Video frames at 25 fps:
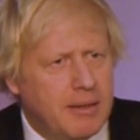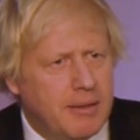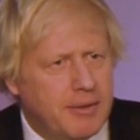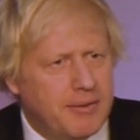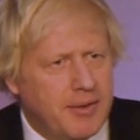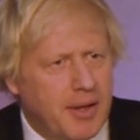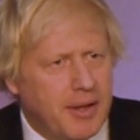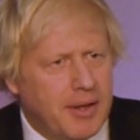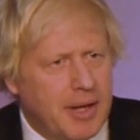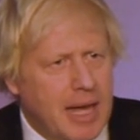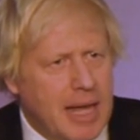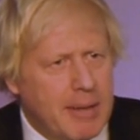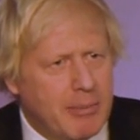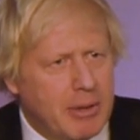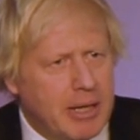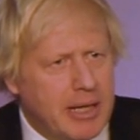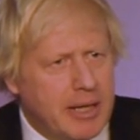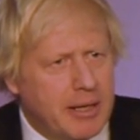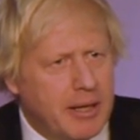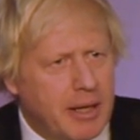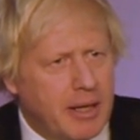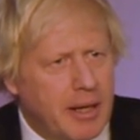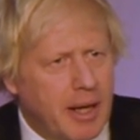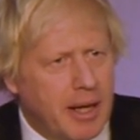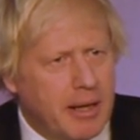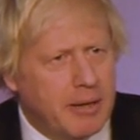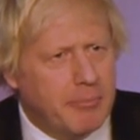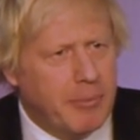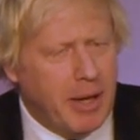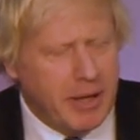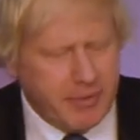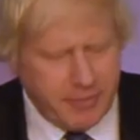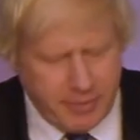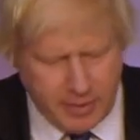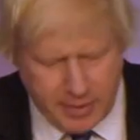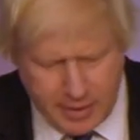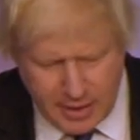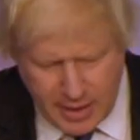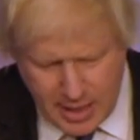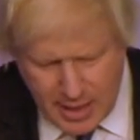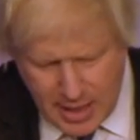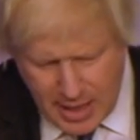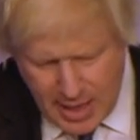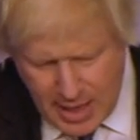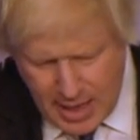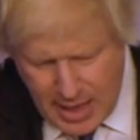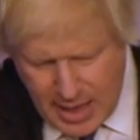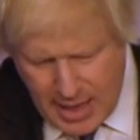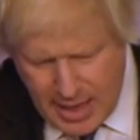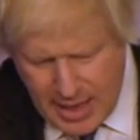certain Labour leaders I could mention.
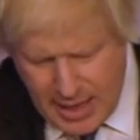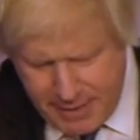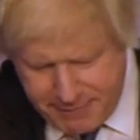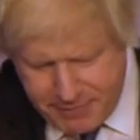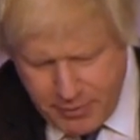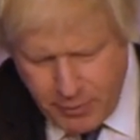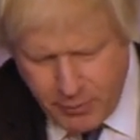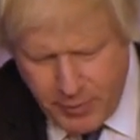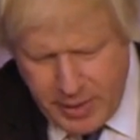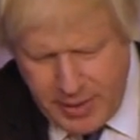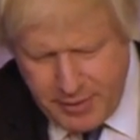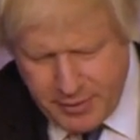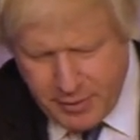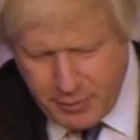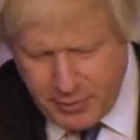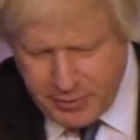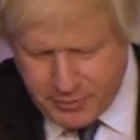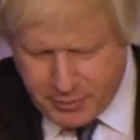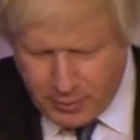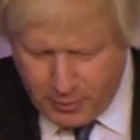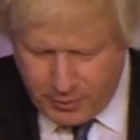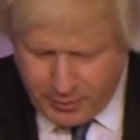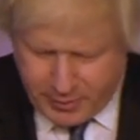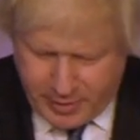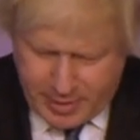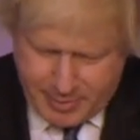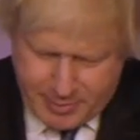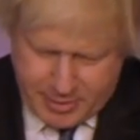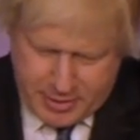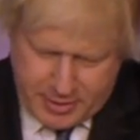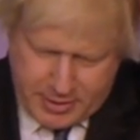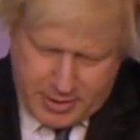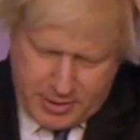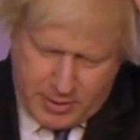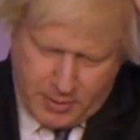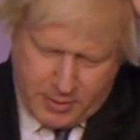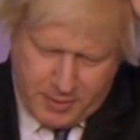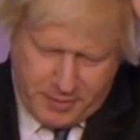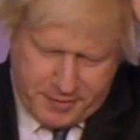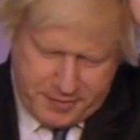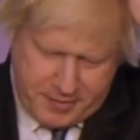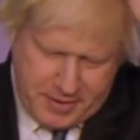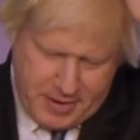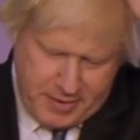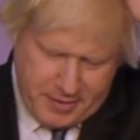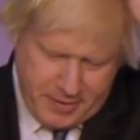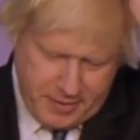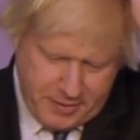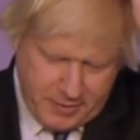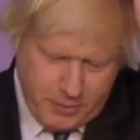Uh, if you read the withdrawal agreement, you can
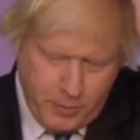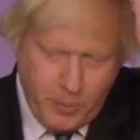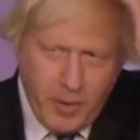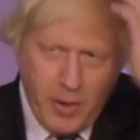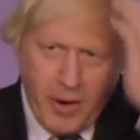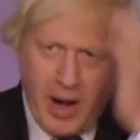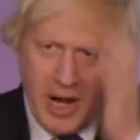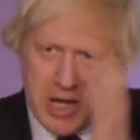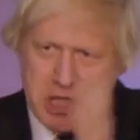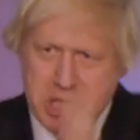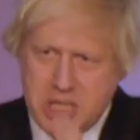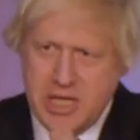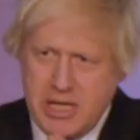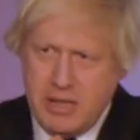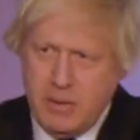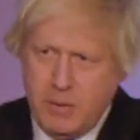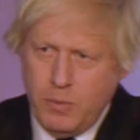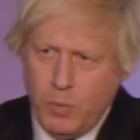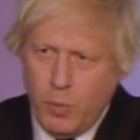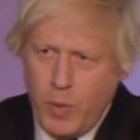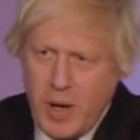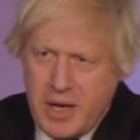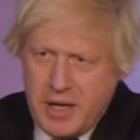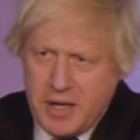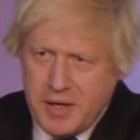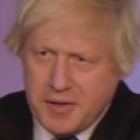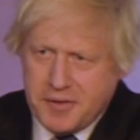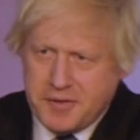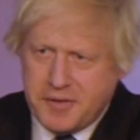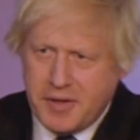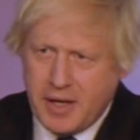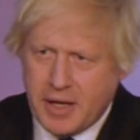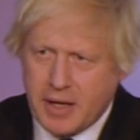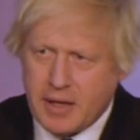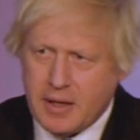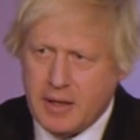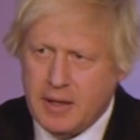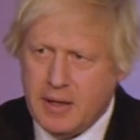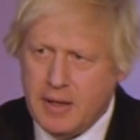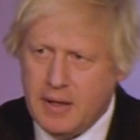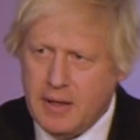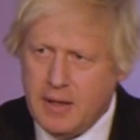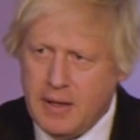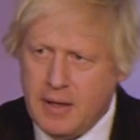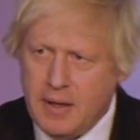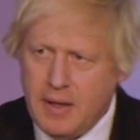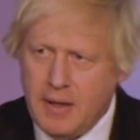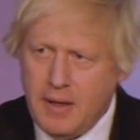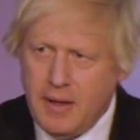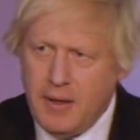see that we're actually witnessing
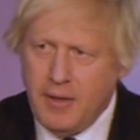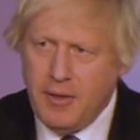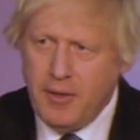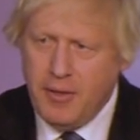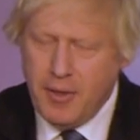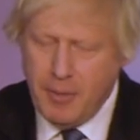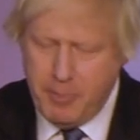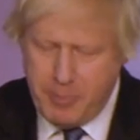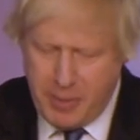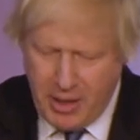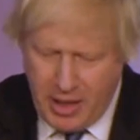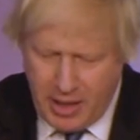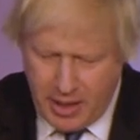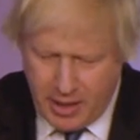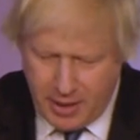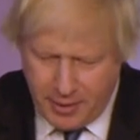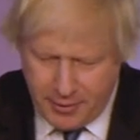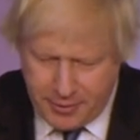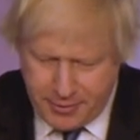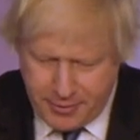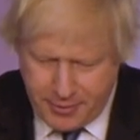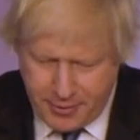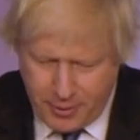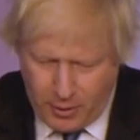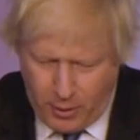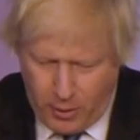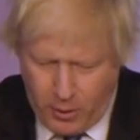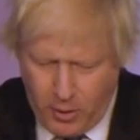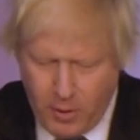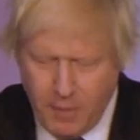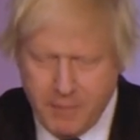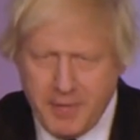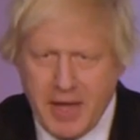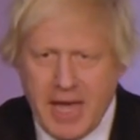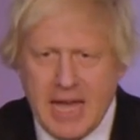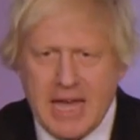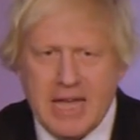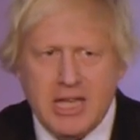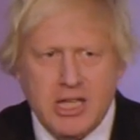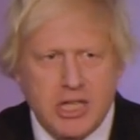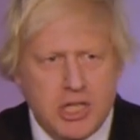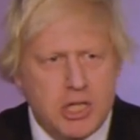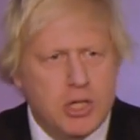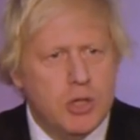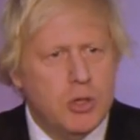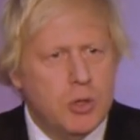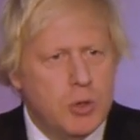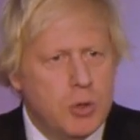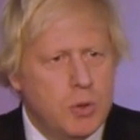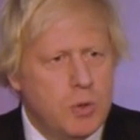the birth of a
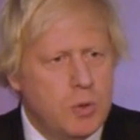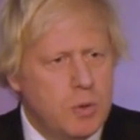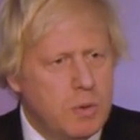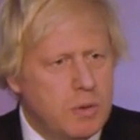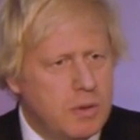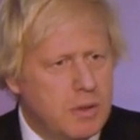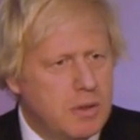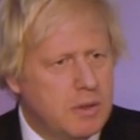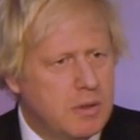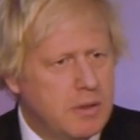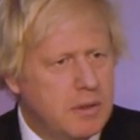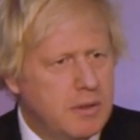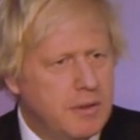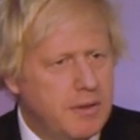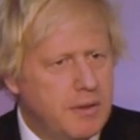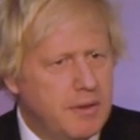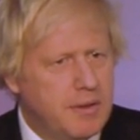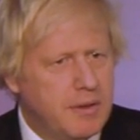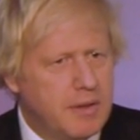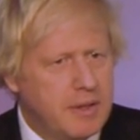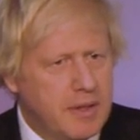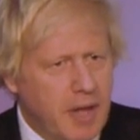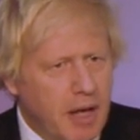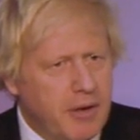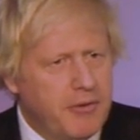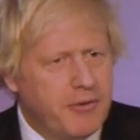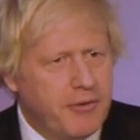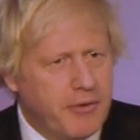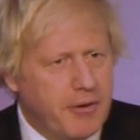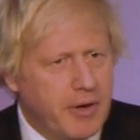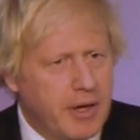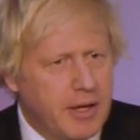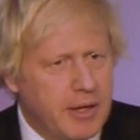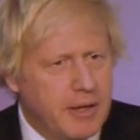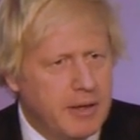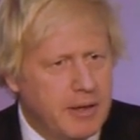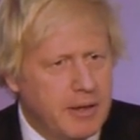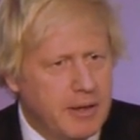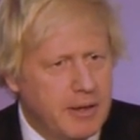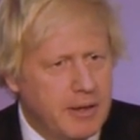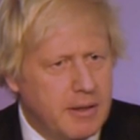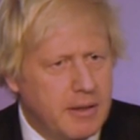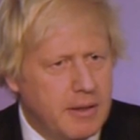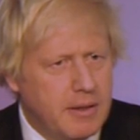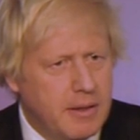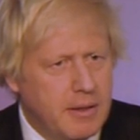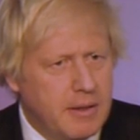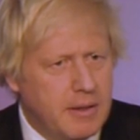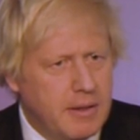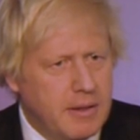new country
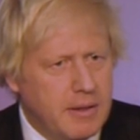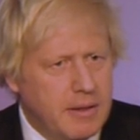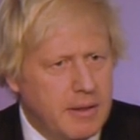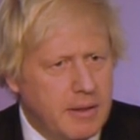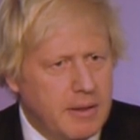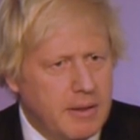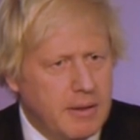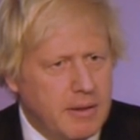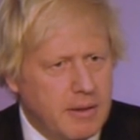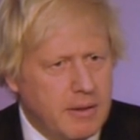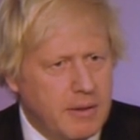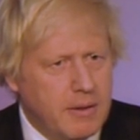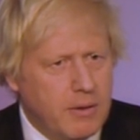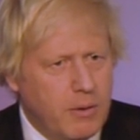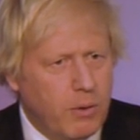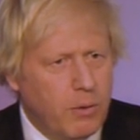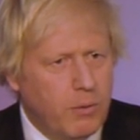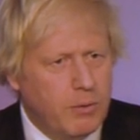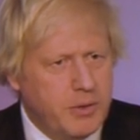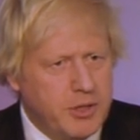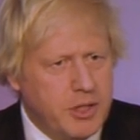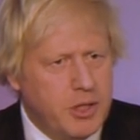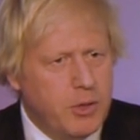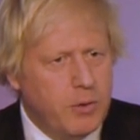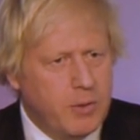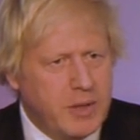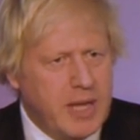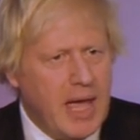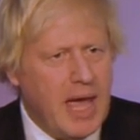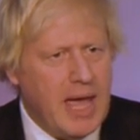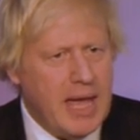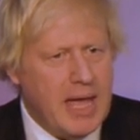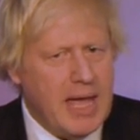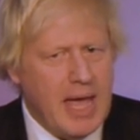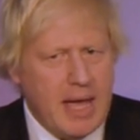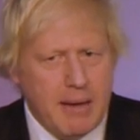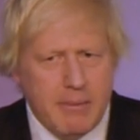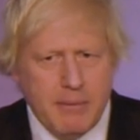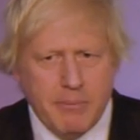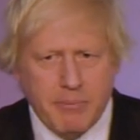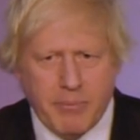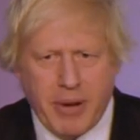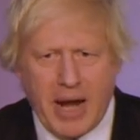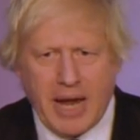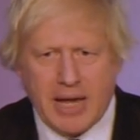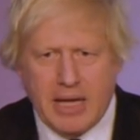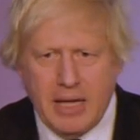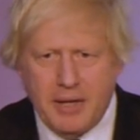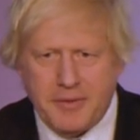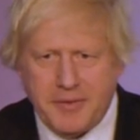called UK
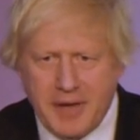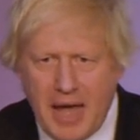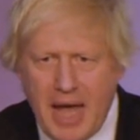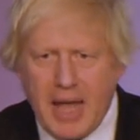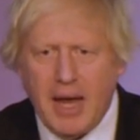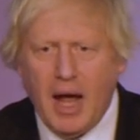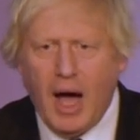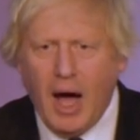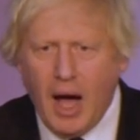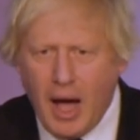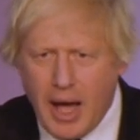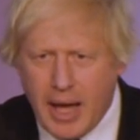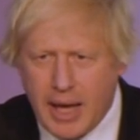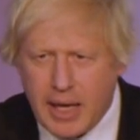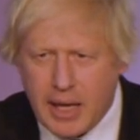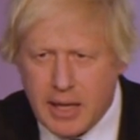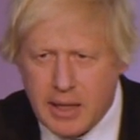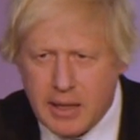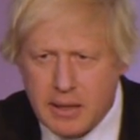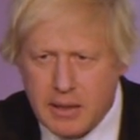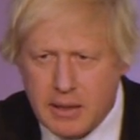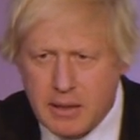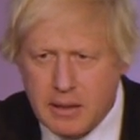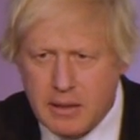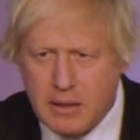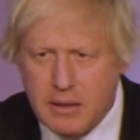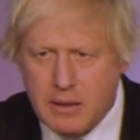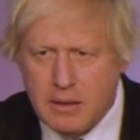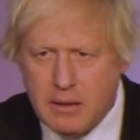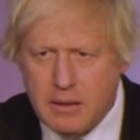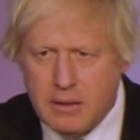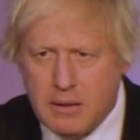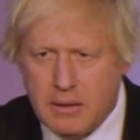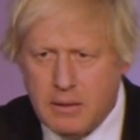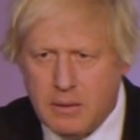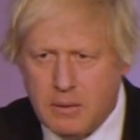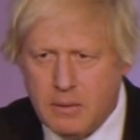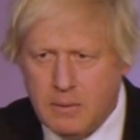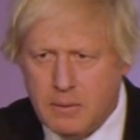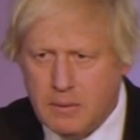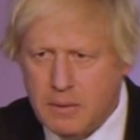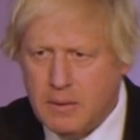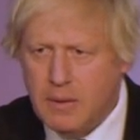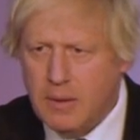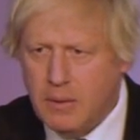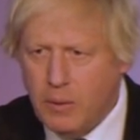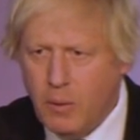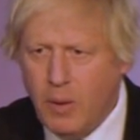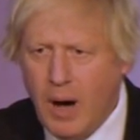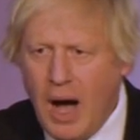brackets NI
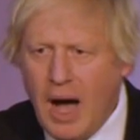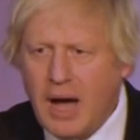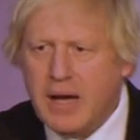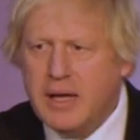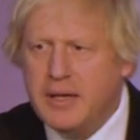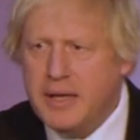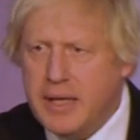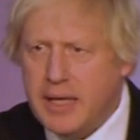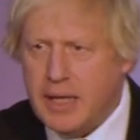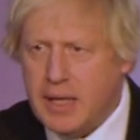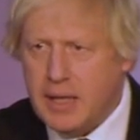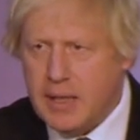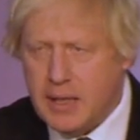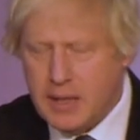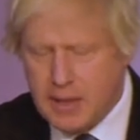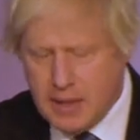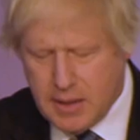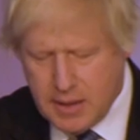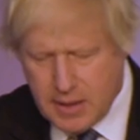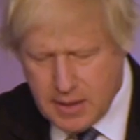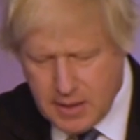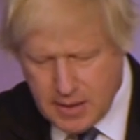or UKNI.